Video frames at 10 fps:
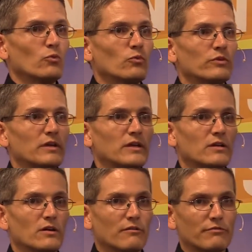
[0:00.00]
taking
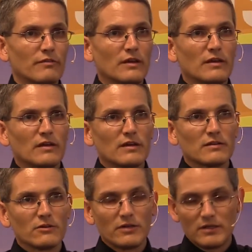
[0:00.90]
off and
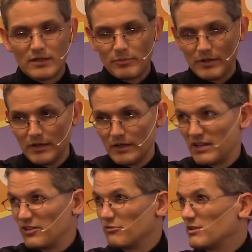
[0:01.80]
going up, and
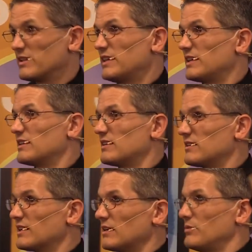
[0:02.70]
you really hit
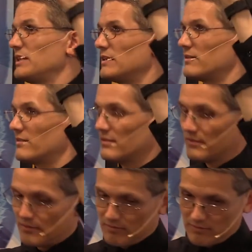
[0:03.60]
diabetes.
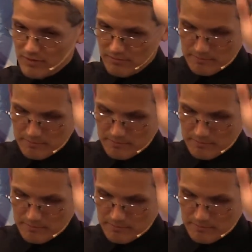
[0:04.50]
Right?